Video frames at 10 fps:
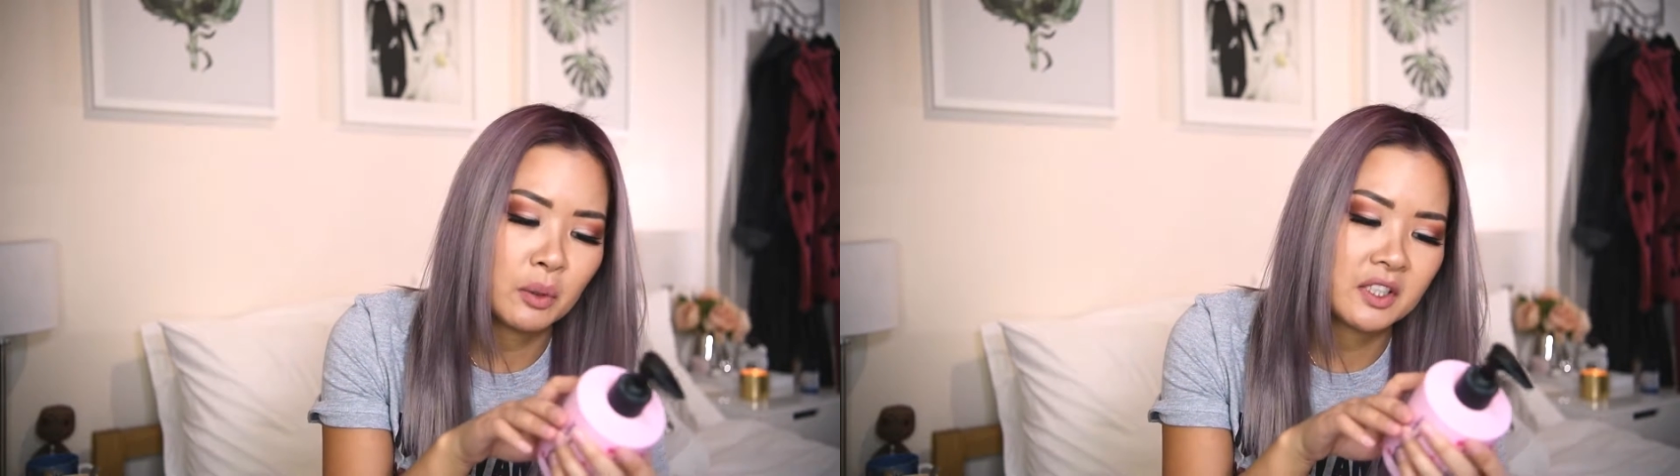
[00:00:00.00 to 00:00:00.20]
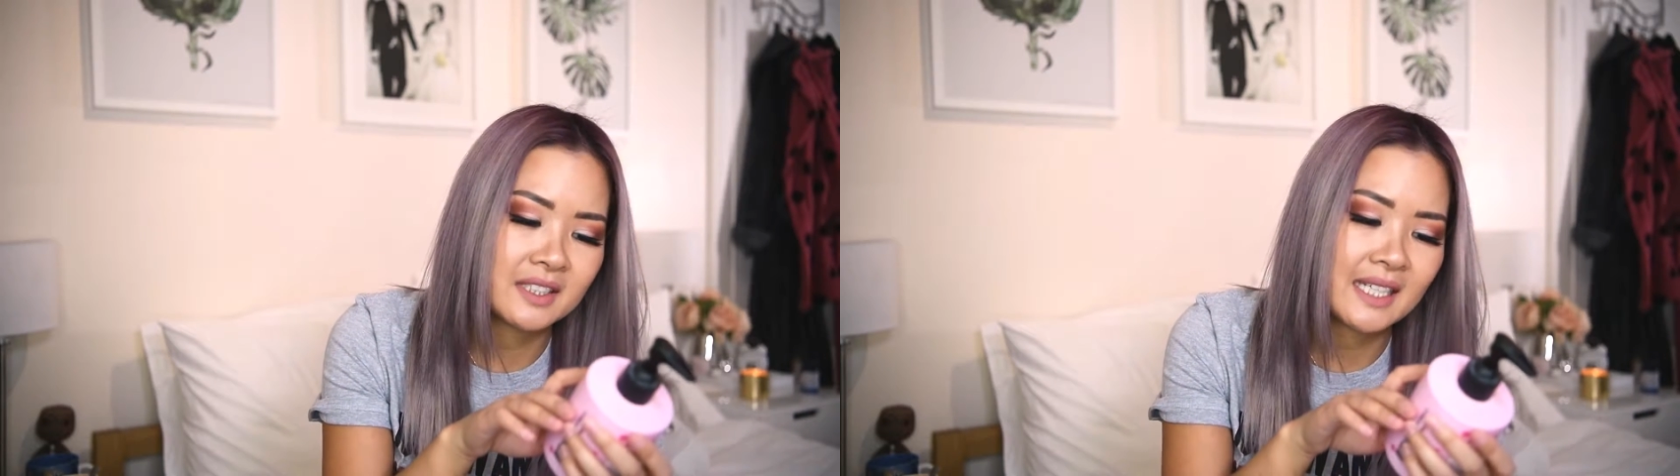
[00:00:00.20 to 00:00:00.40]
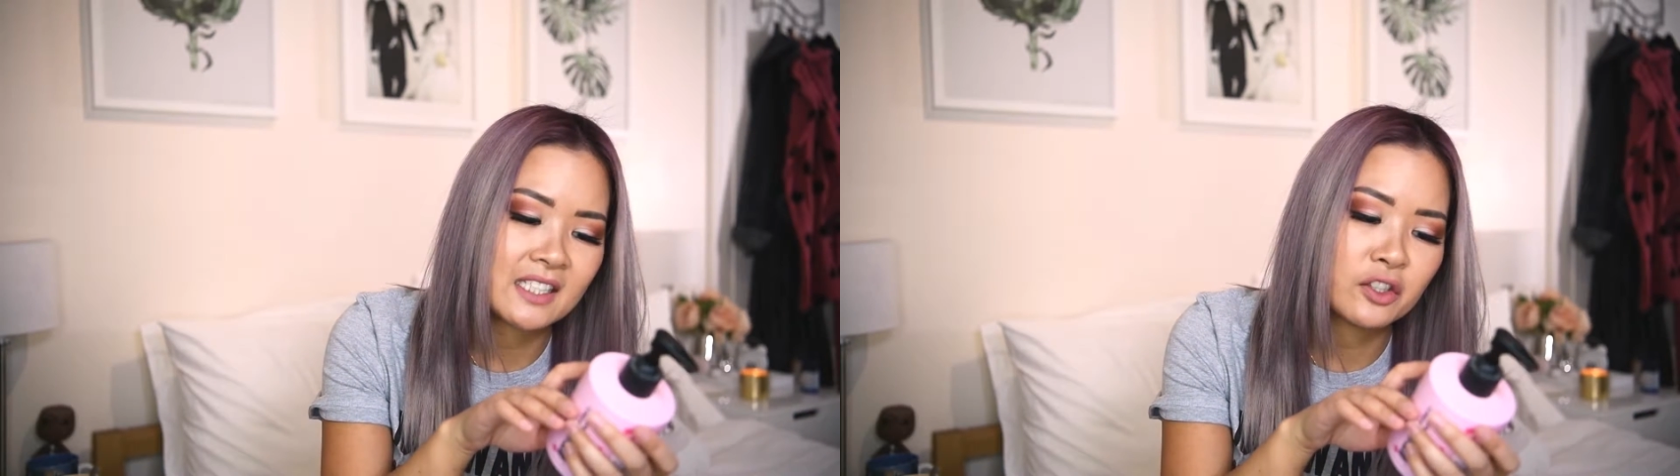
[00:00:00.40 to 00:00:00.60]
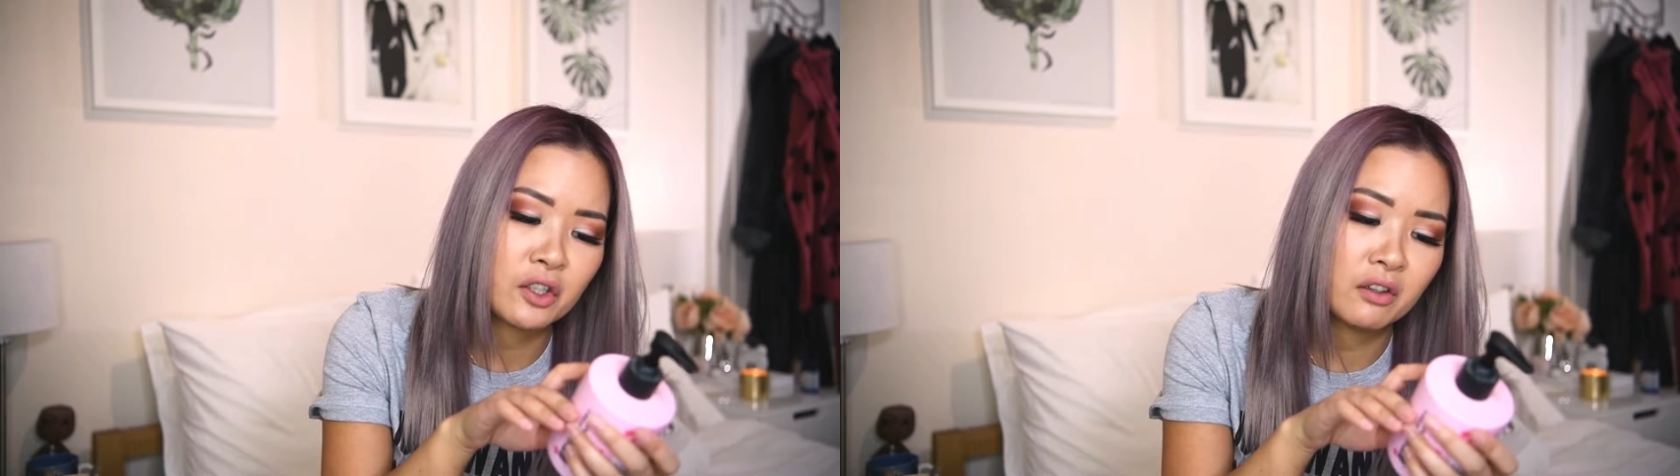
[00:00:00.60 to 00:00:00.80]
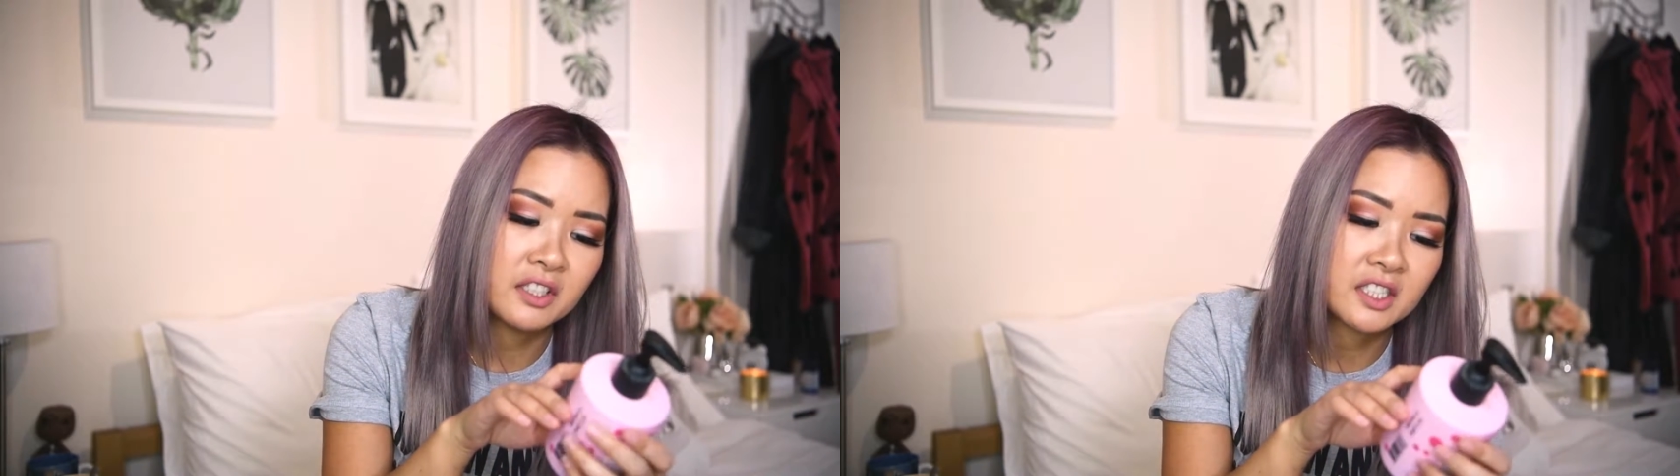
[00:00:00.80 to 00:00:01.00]
or it says
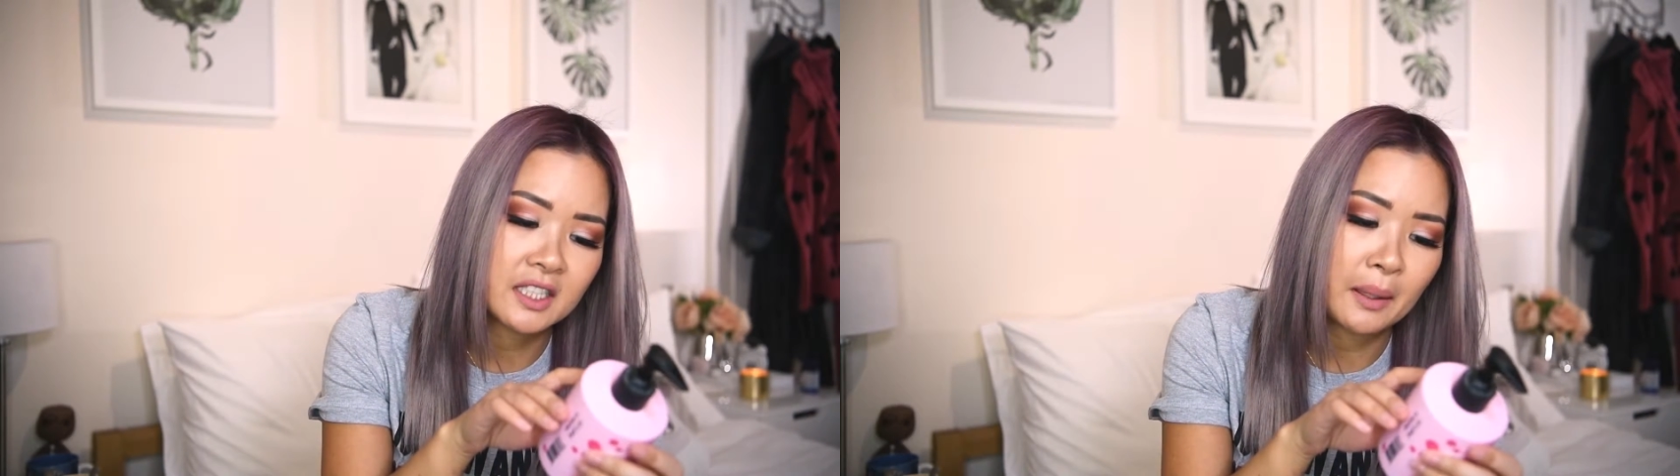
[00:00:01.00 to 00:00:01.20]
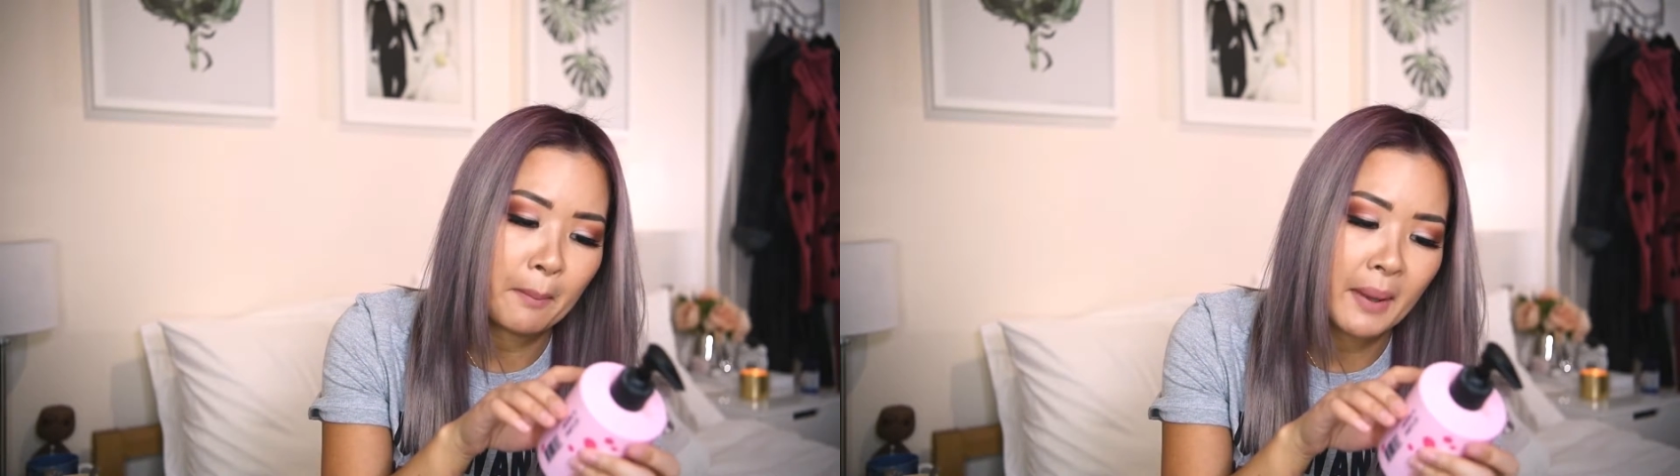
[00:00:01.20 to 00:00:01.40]
nourishing